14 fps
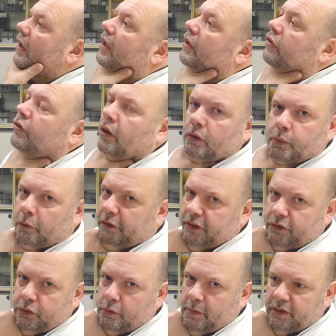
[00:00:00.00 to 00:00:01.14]
Don't worry
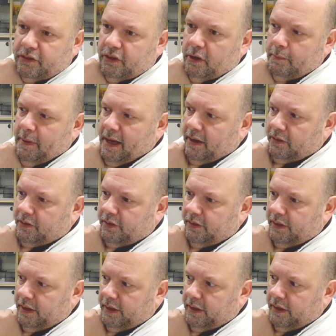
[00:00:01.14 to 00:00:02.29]
too much about
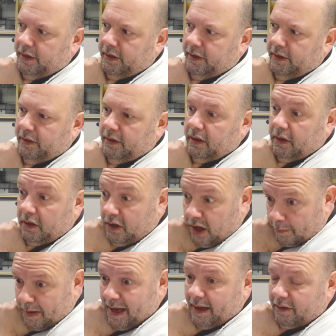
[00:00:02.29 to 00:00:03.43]
the
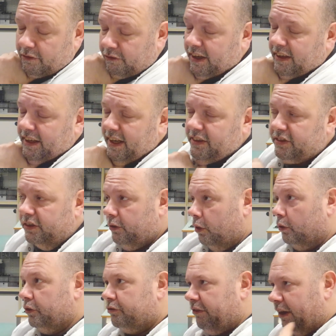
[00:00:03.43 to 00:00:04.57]
gamma radiation going
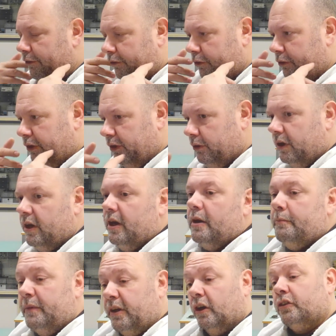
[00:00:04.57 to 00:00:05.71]
straight through you,
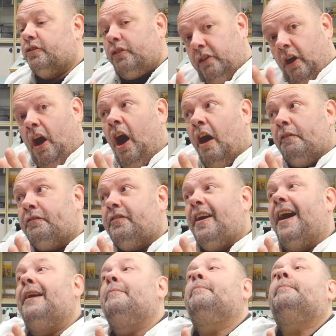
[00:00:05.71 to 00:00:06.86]
because the half
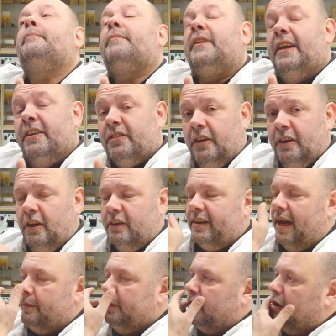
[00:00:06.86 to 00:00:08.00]
time is a long
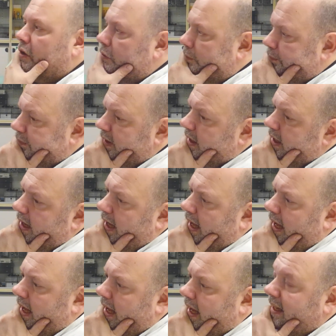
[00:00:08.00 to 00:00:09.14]
time ago
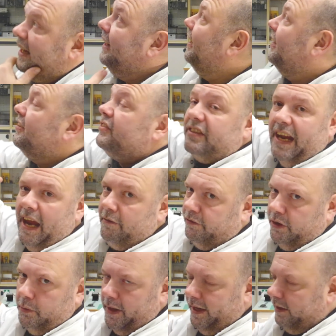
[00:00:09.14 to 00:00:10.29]
and it is
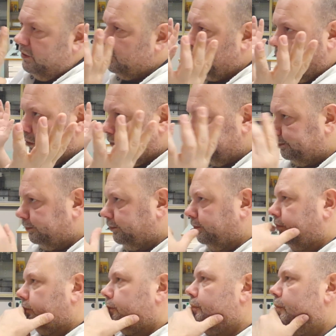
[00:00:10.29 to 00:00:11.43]
everywhere. So
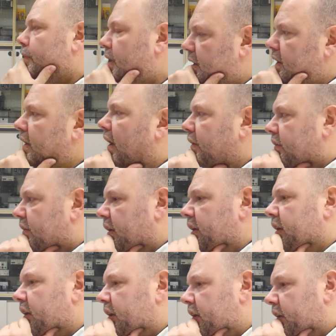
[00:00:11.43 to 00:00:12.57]
not
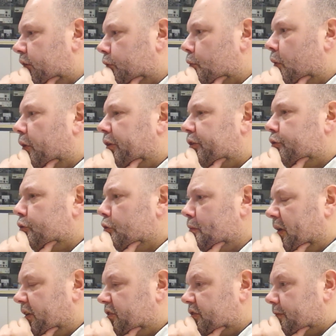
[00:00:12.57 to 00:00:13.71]
to worry too
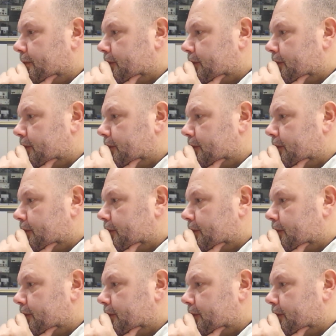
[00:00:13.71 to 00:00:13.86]
much.